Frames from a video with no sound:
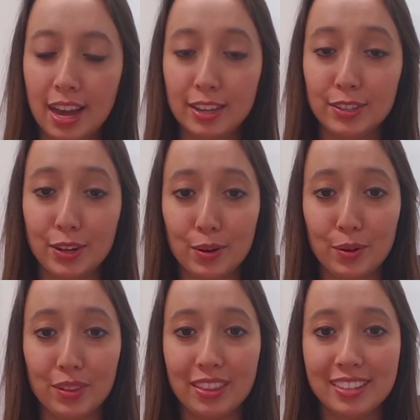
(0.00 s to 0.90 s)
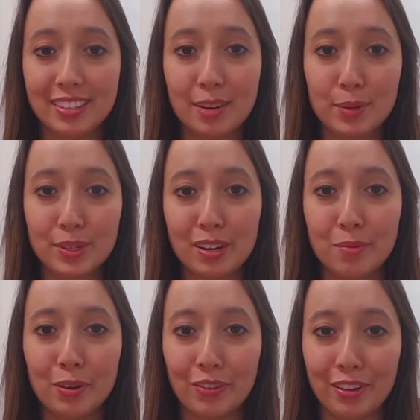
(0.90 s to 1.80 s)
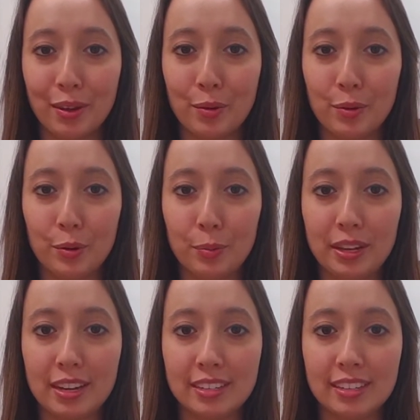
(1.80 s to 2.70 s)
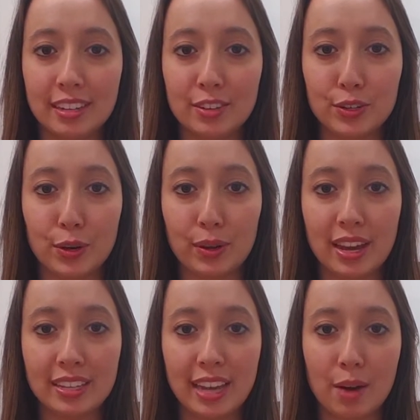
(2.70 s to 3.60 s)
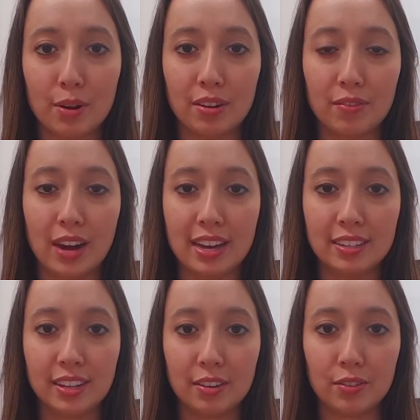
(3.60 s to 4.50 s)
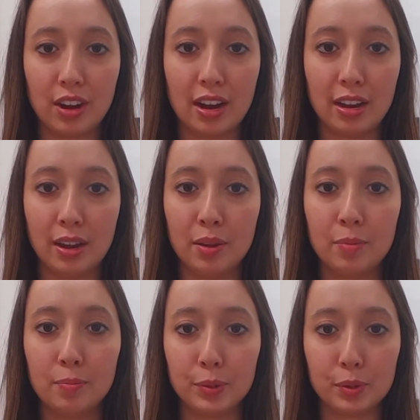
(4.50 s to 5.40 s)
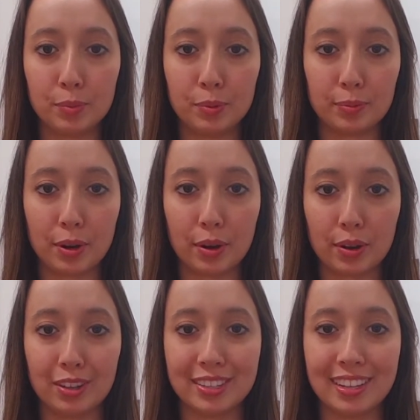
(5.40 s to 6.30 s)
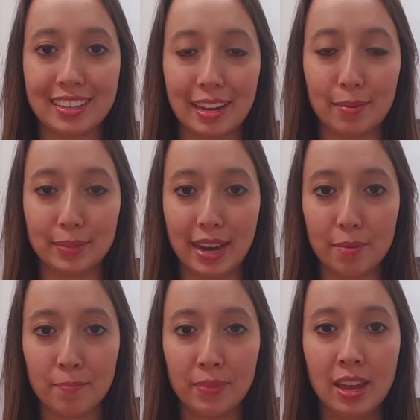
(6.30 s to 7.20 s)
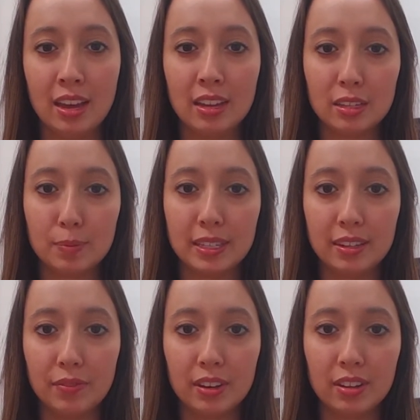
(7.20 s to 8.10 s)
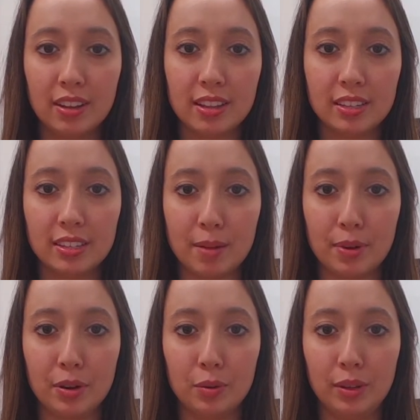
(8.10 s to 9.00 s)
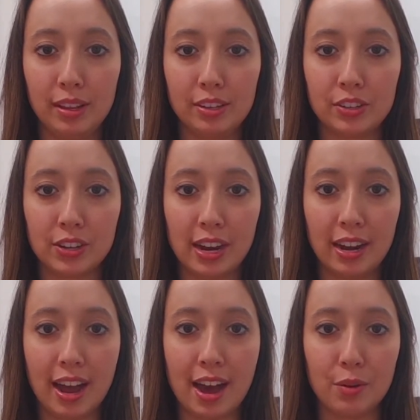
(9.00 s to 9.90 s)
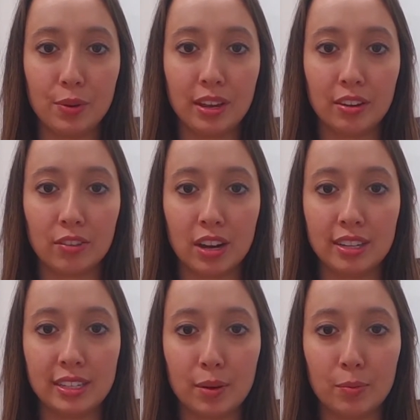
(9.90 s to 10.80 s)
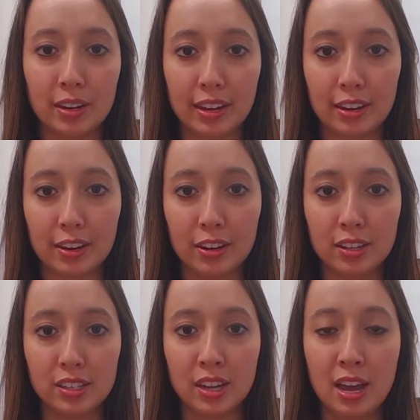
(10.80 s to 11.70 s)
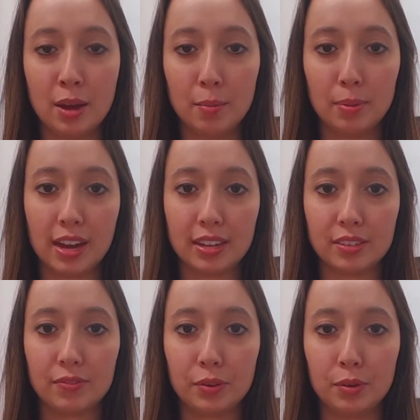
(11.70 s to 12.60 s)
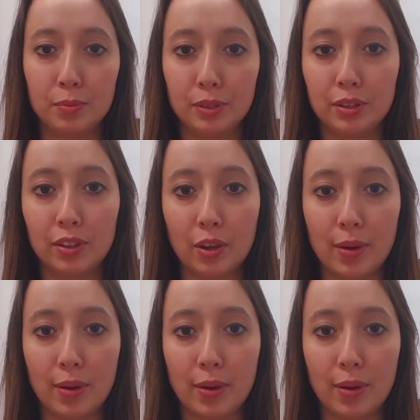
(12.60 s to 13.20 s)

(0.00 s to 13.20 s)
So this demo is going to be really cool because it's going to showcase how our device can run multiple protocols at the same time. Specifically, this demo will illustrate how we can run sub 1 GHz plus full Bluetooth Low